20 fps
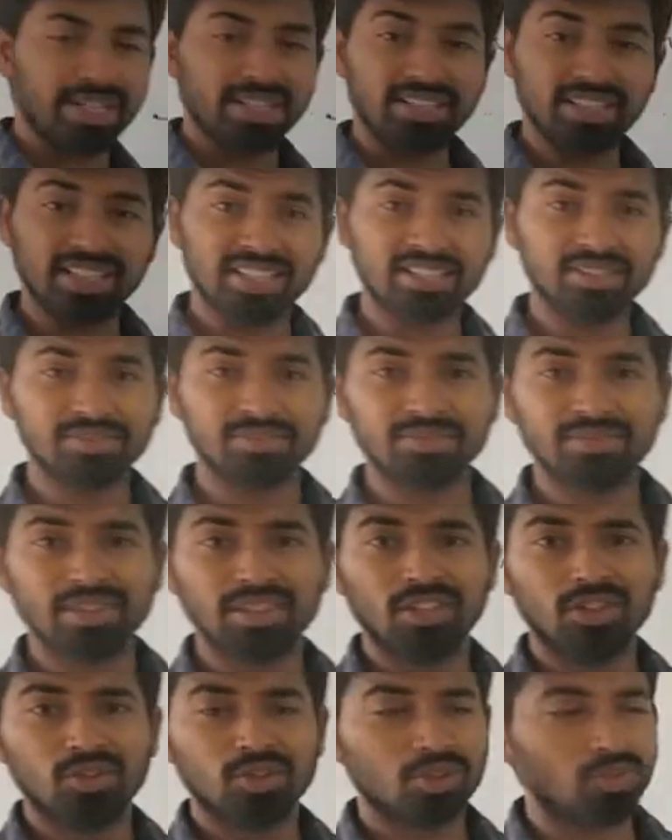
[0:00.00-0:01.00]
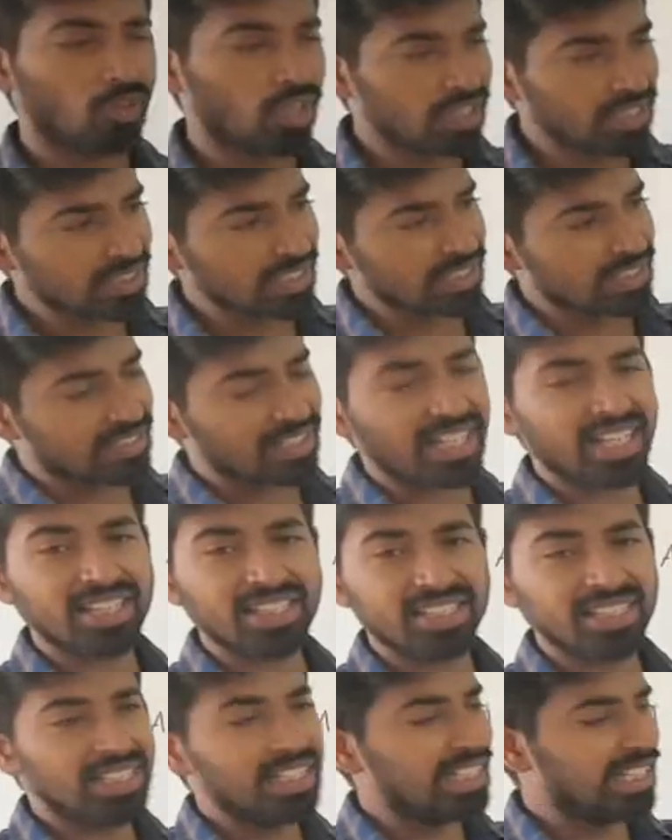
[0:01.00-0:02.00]
here. So, what is its length?
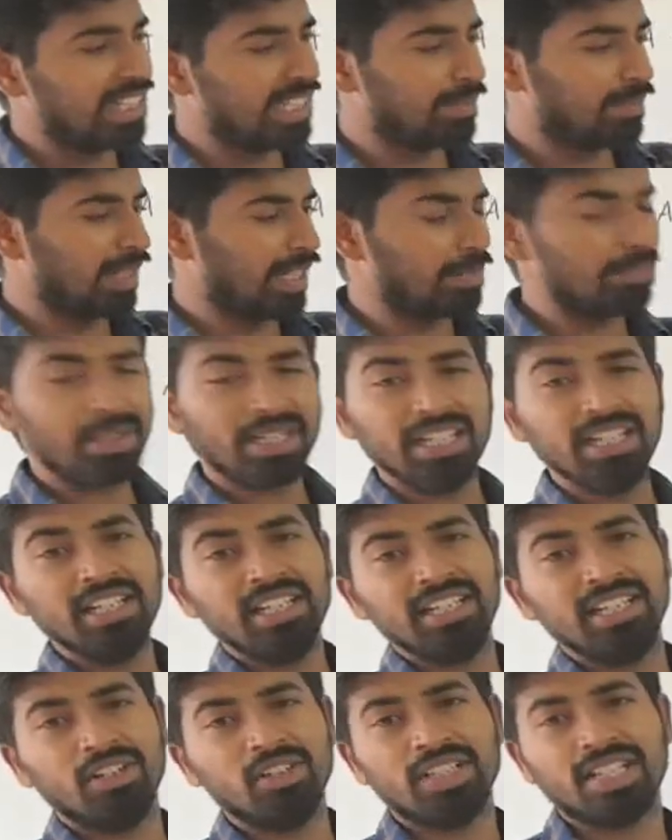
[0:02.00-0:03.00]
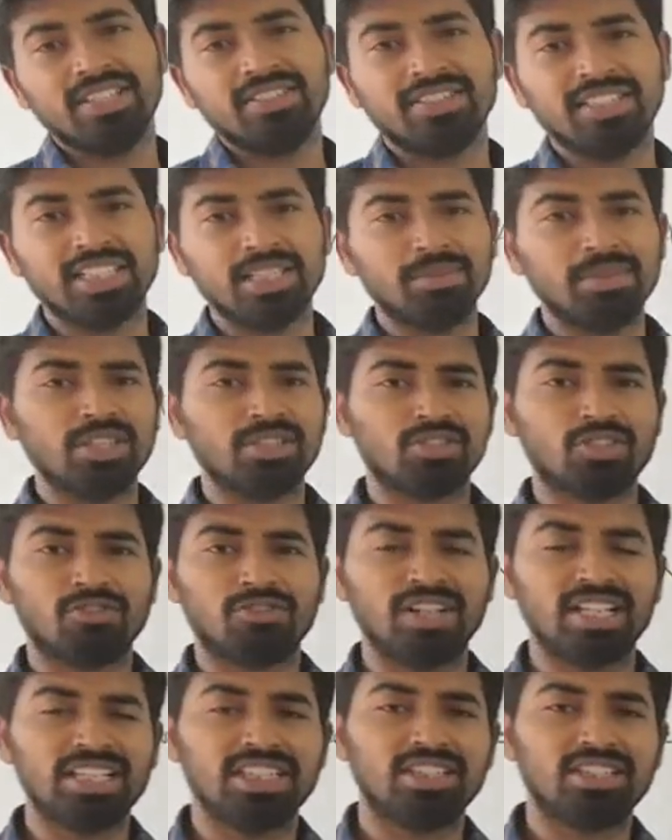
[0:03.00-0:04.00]
It may be 10 centimeters of
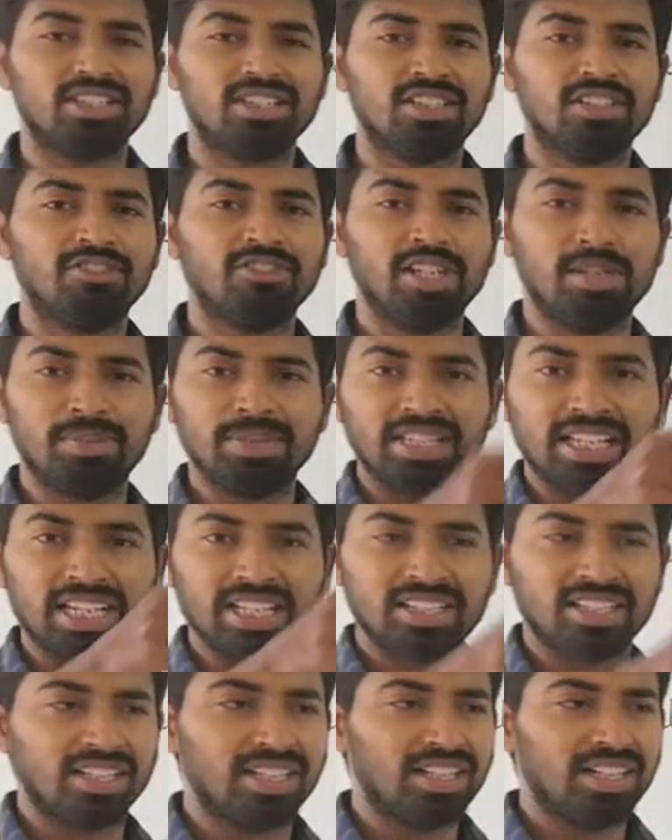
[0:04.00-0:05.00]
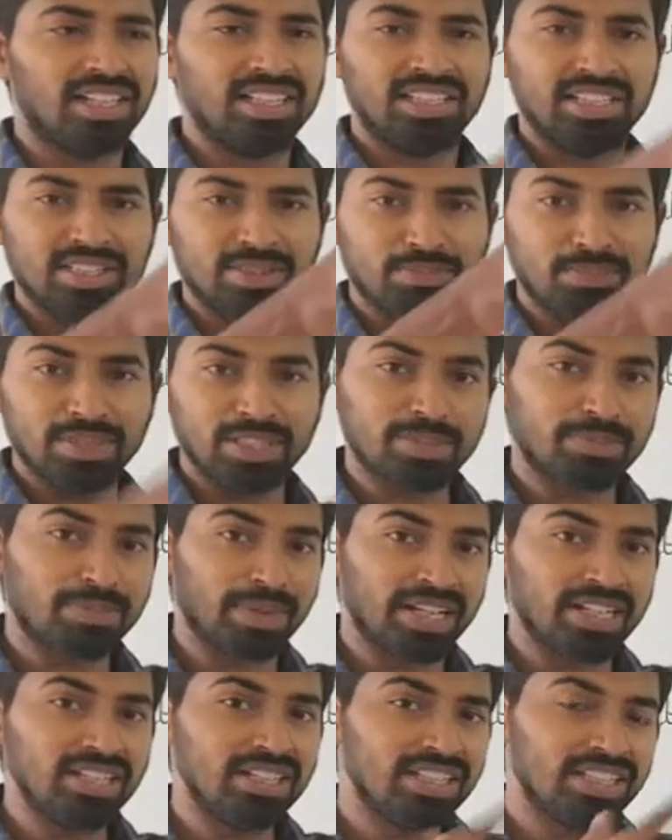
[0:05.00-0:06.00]
length will be there. This
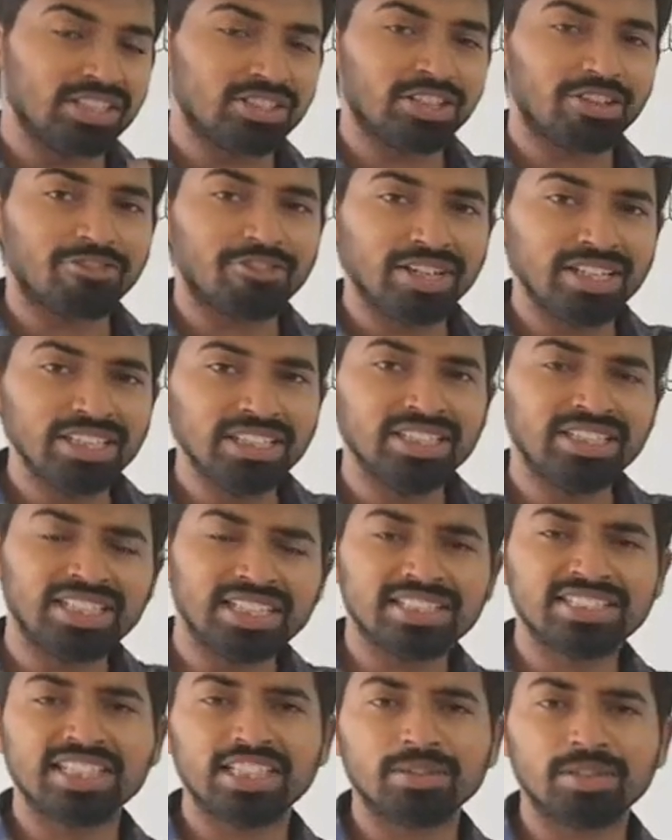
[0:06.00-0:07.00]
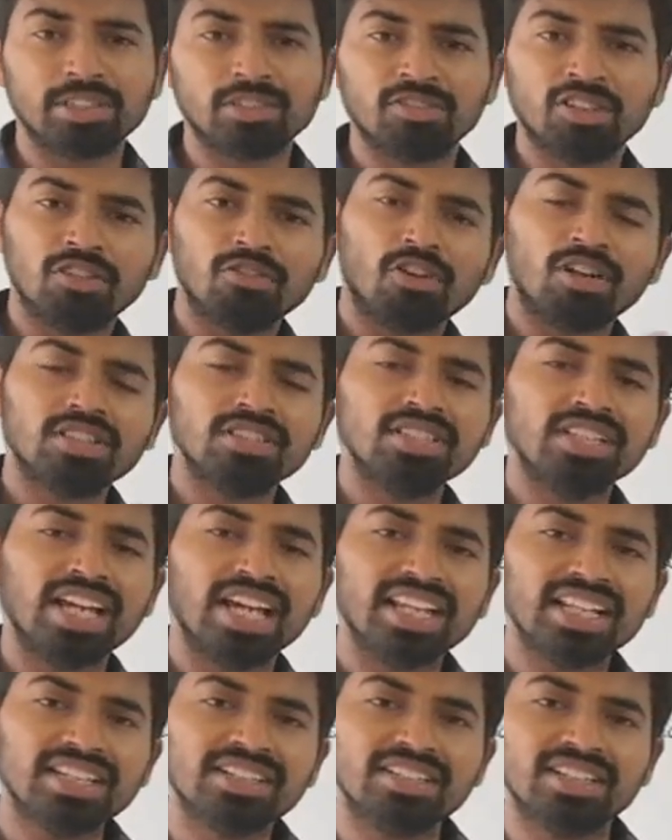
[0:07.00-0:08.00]
pen is of length 10 centimeters. Then what is the
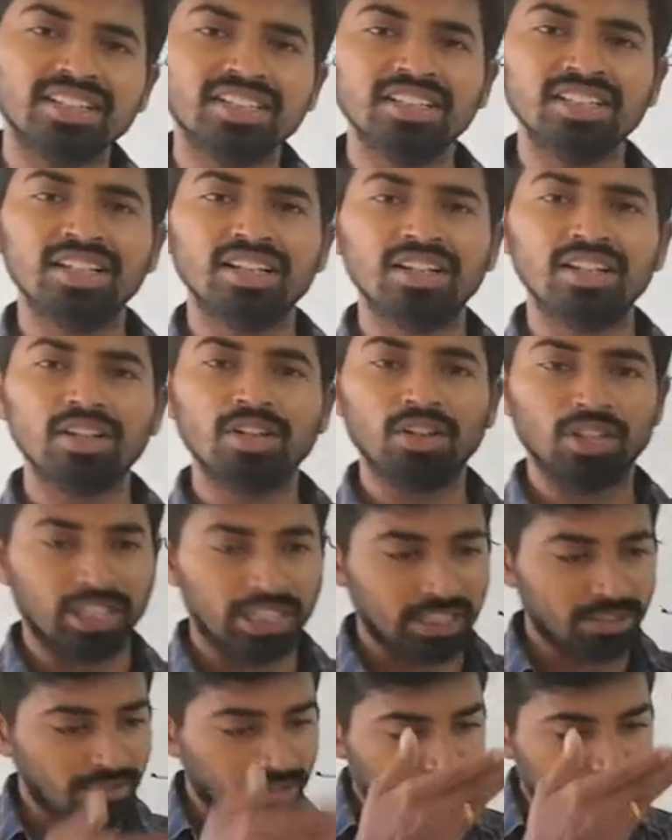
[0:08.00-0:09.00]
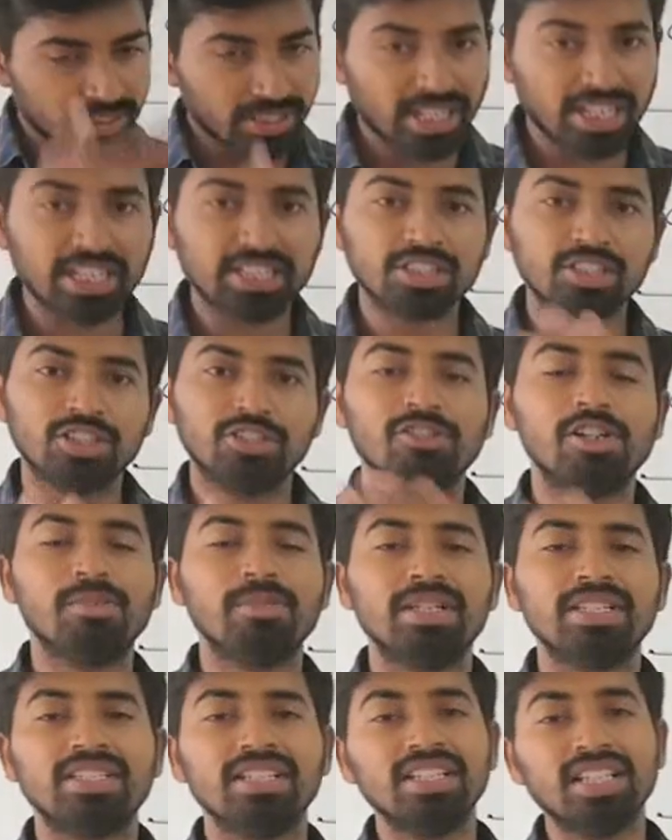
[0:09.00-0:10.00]
direction? In which direction you will
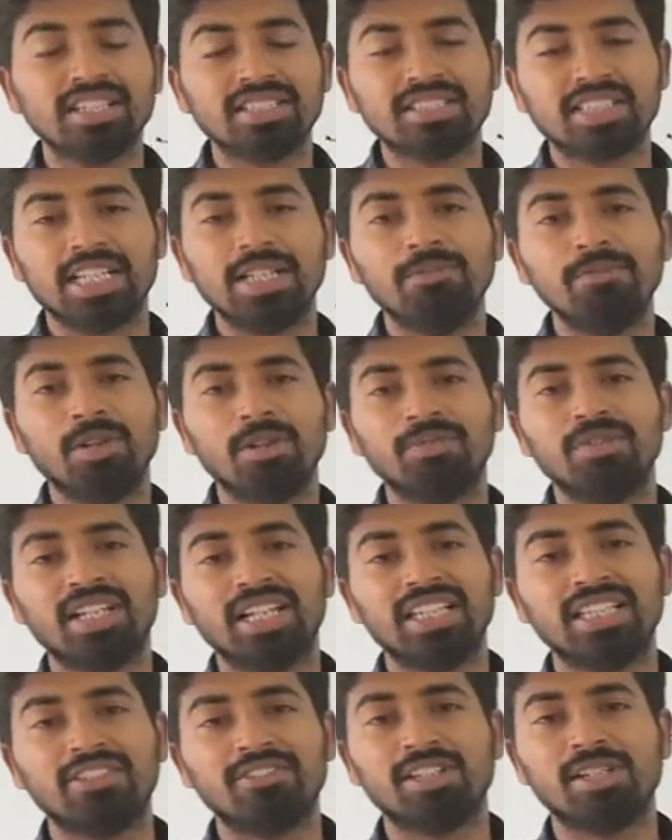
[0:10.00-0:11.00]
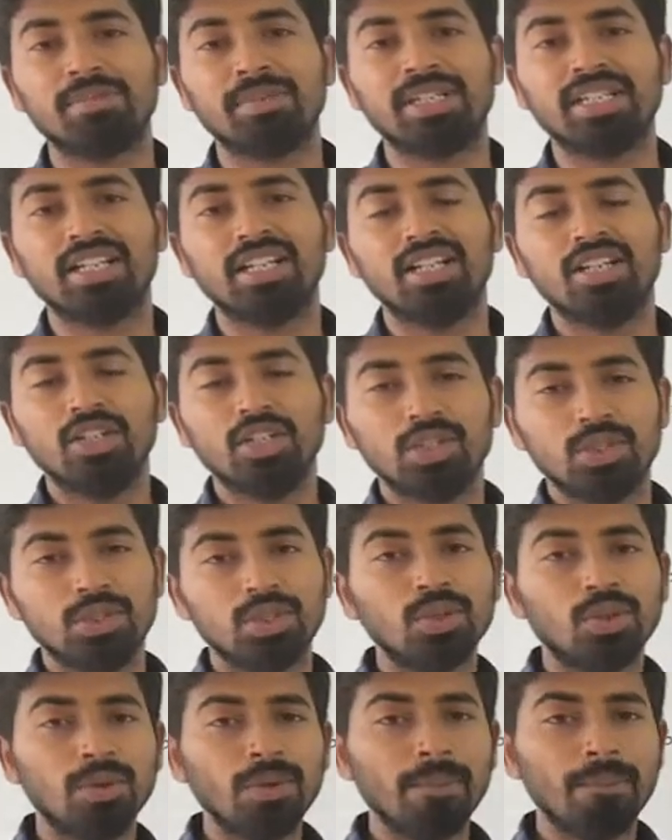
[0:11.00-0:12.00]
measure, the same of the length will be.
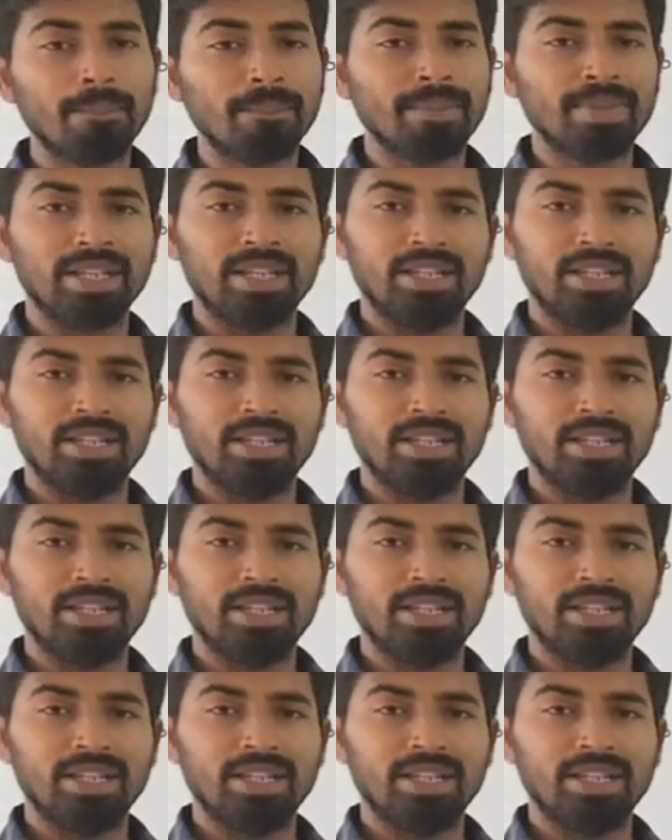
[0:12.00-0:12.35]
So,